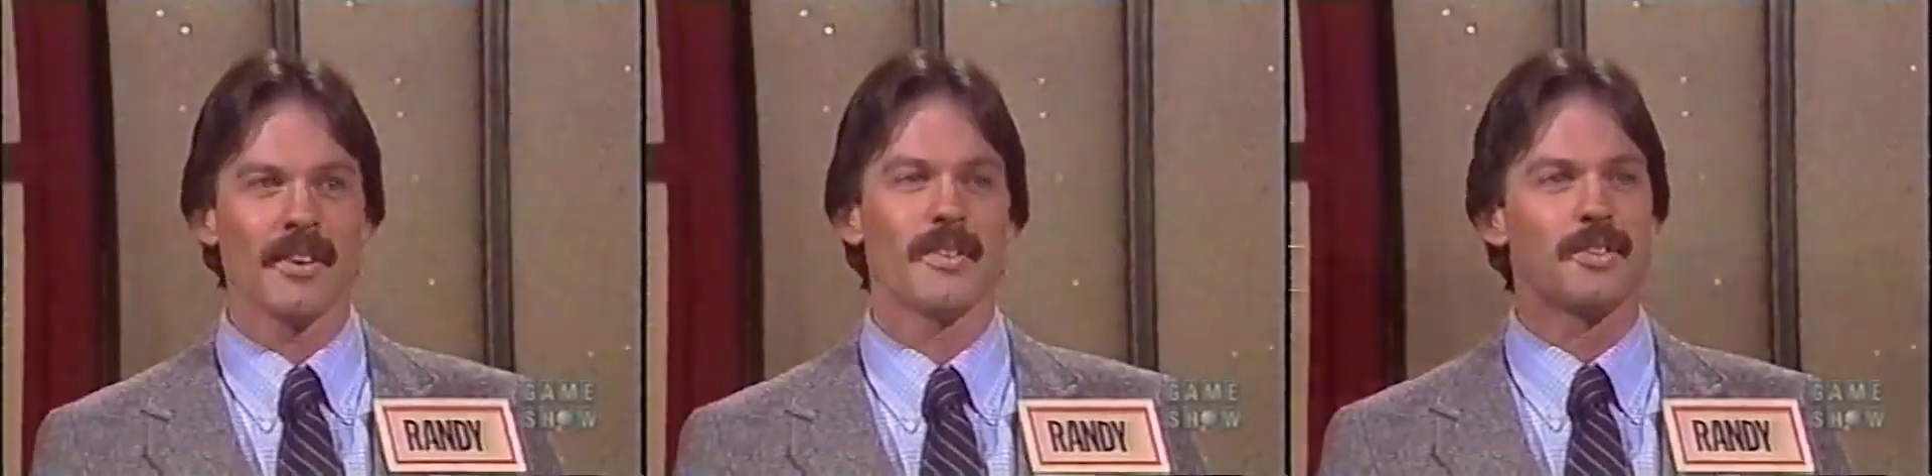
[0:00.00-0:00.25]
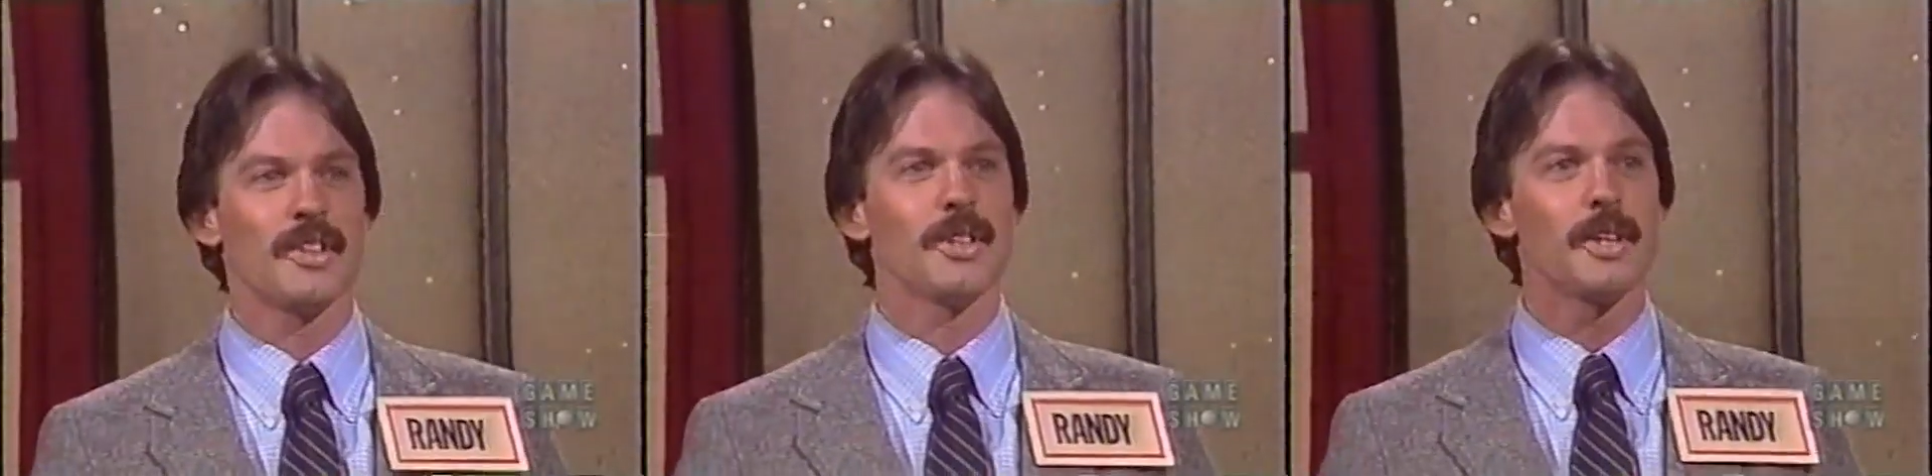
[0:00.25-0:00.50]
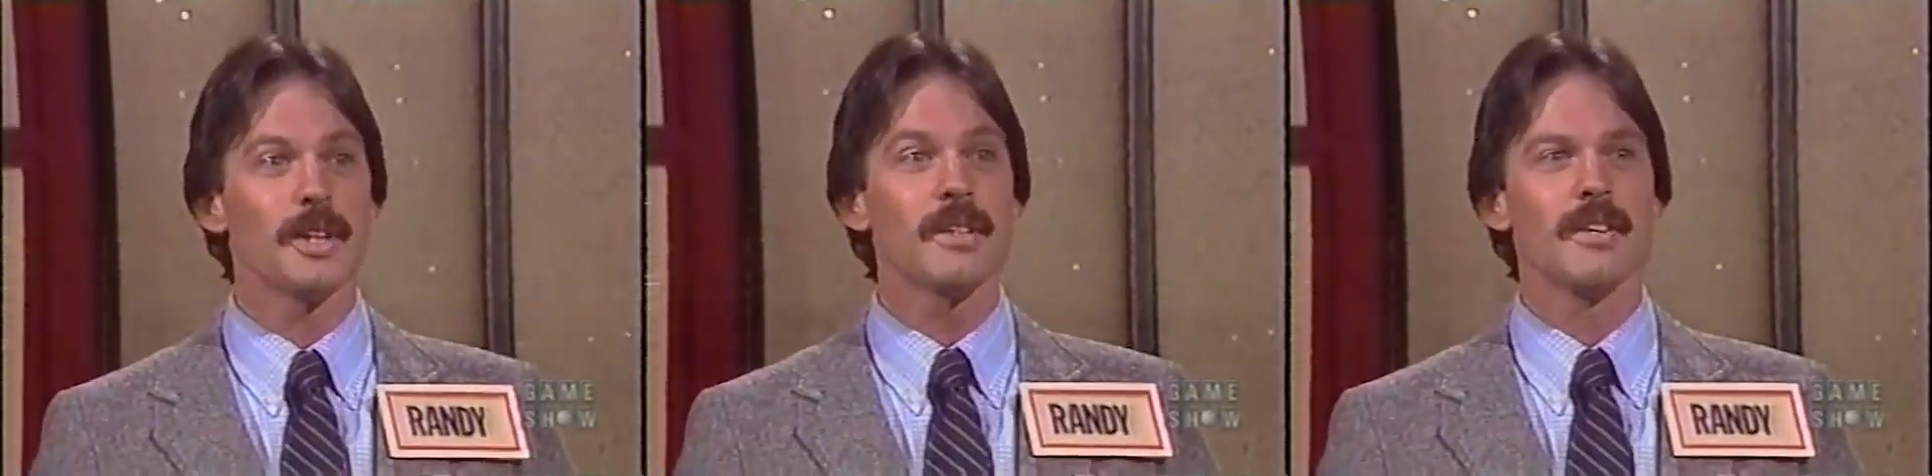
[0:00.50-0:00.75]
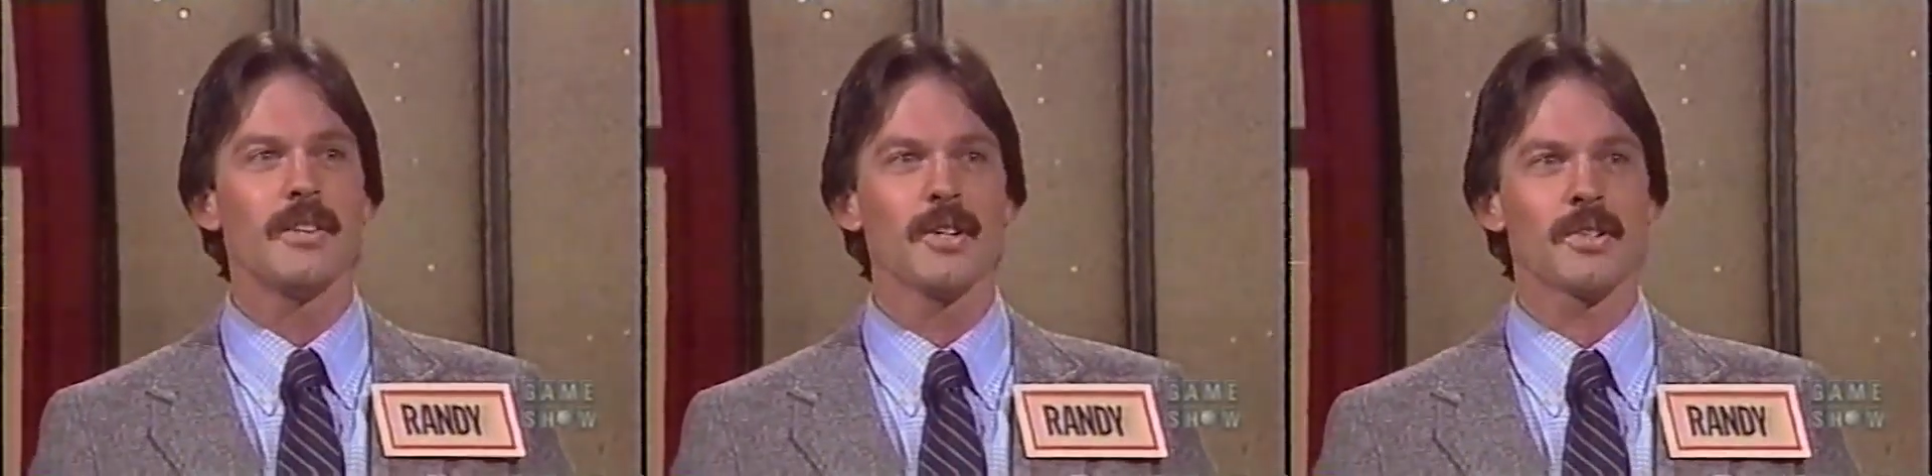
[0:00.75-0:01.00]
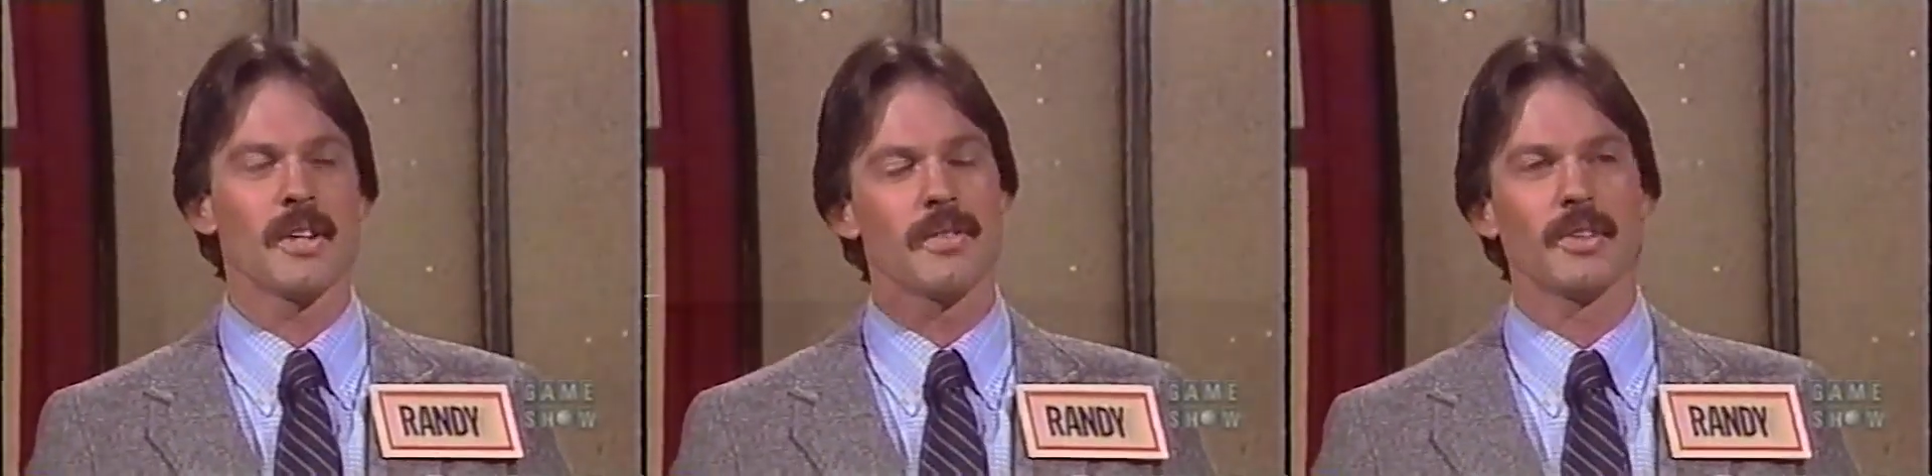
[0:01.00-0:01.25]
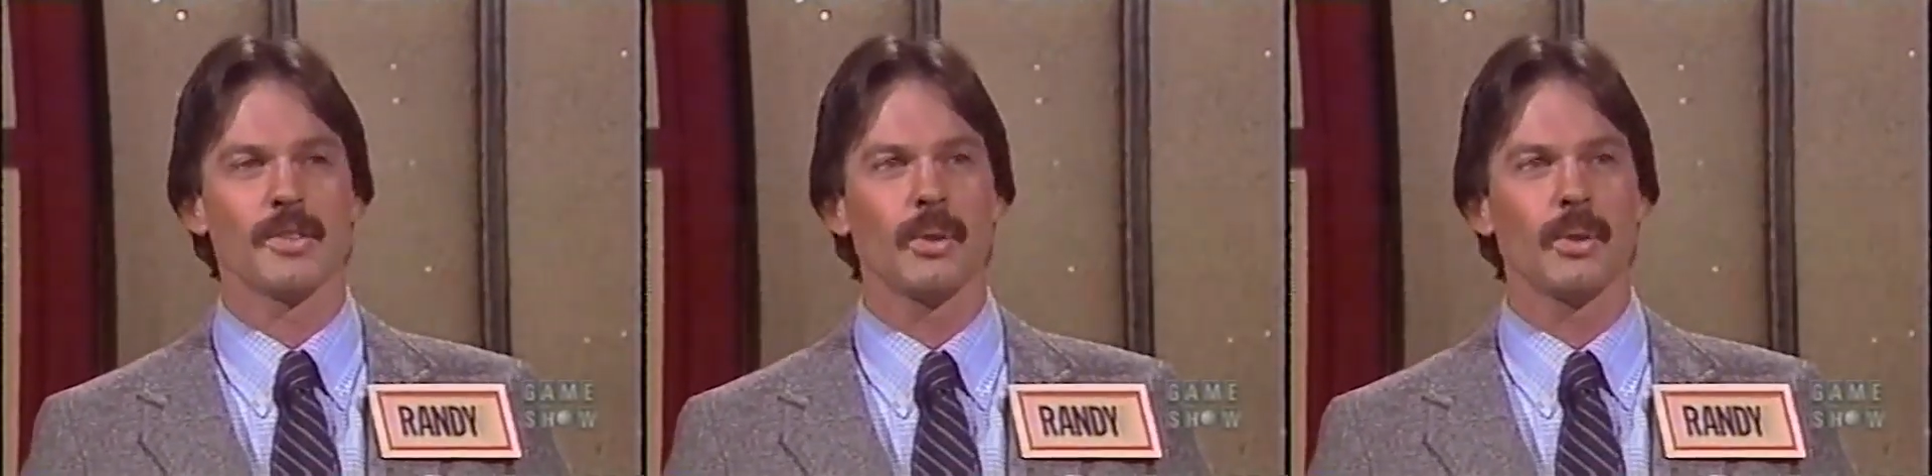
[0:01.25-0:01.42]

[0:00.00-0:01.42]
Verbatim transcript: if it's in good condition, if it's